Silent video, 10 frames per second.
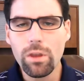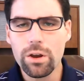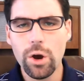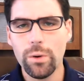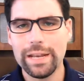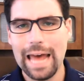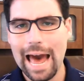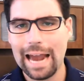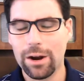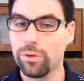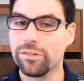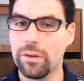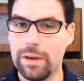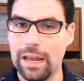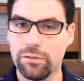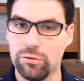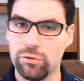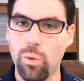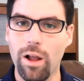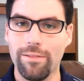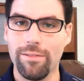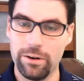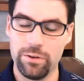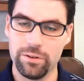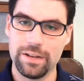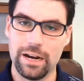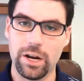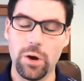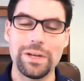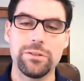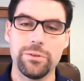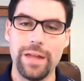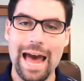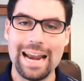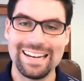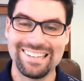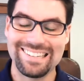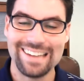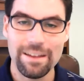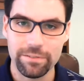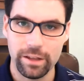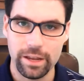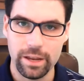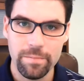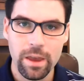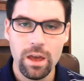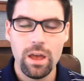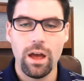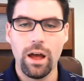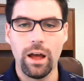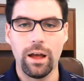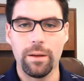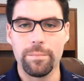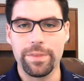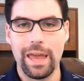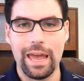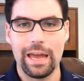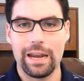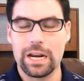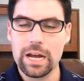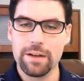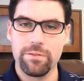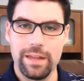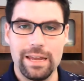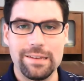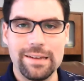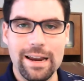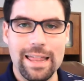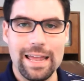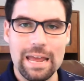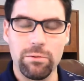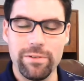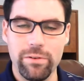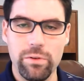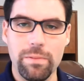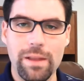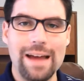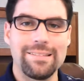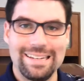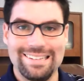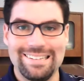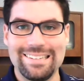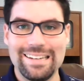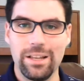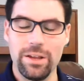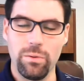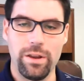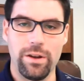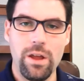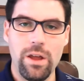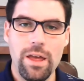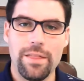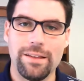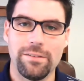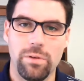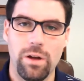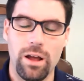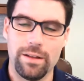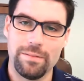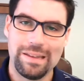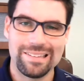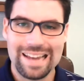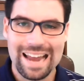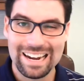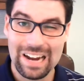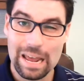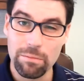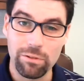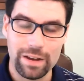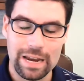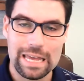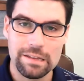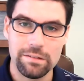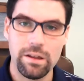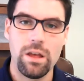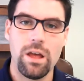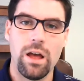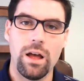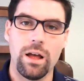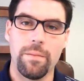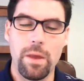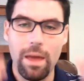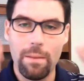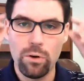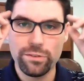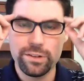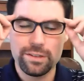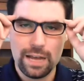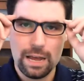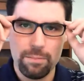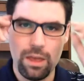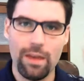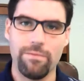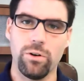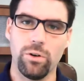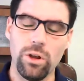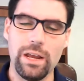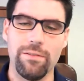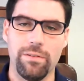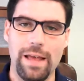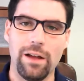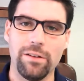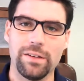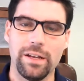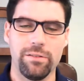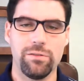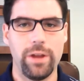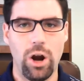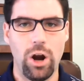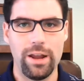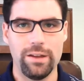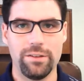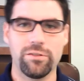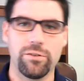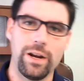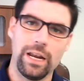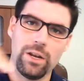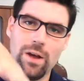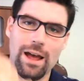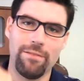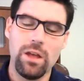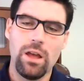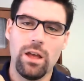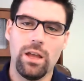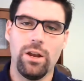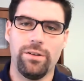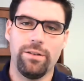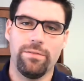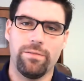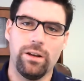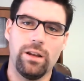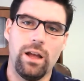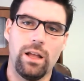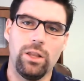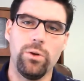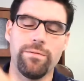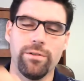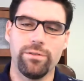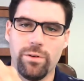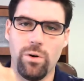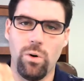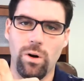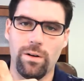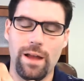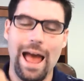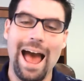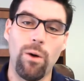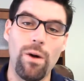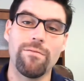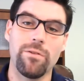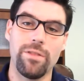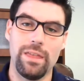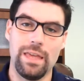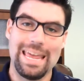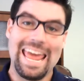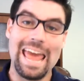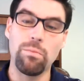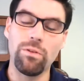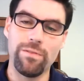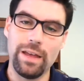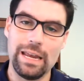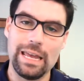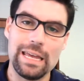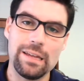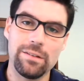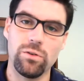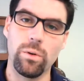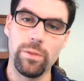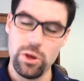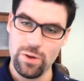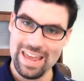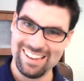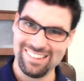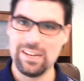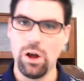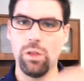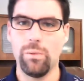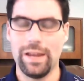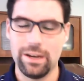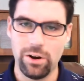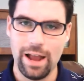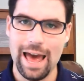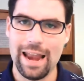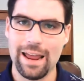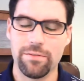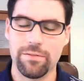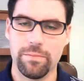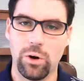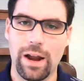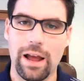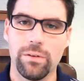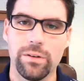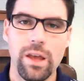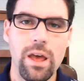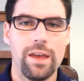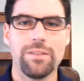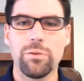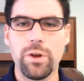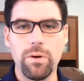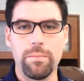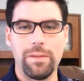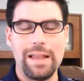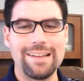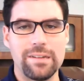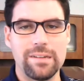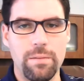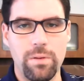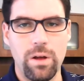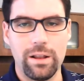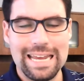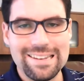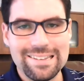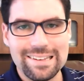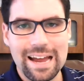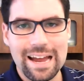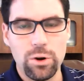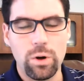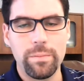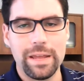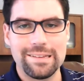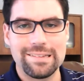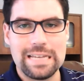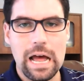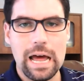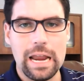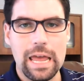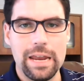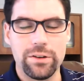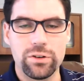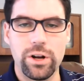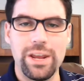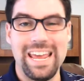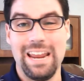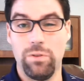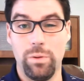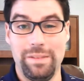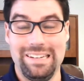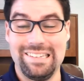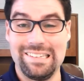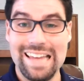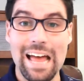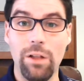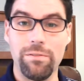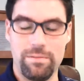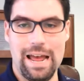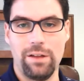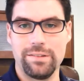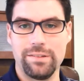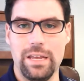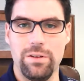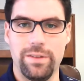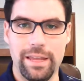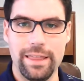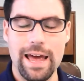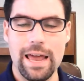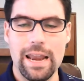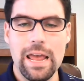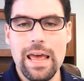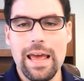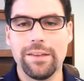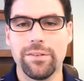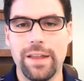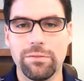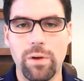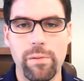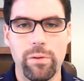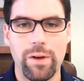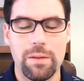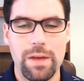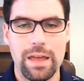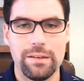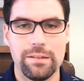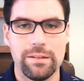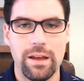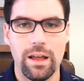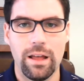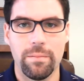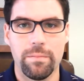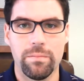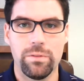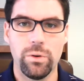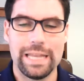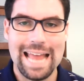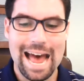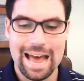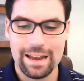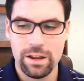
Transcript: go in the attic, or somebody else who's qualified who knows how to go into the attic safely, and cover the inside of that gable vent with plastic and seal it, whether that's depends on how your gable vent is. And most of the time, if you're looking from the outside, there's normally already a screen, and you have, you know, different louvers or however the gable vent is. Normally you can't see all the way into your attic from the ground. And so when you put plastic up on the inside, normally it's not a deterrent. You can't even normally tell from the outside that you did that. And so that's why we recommend doing that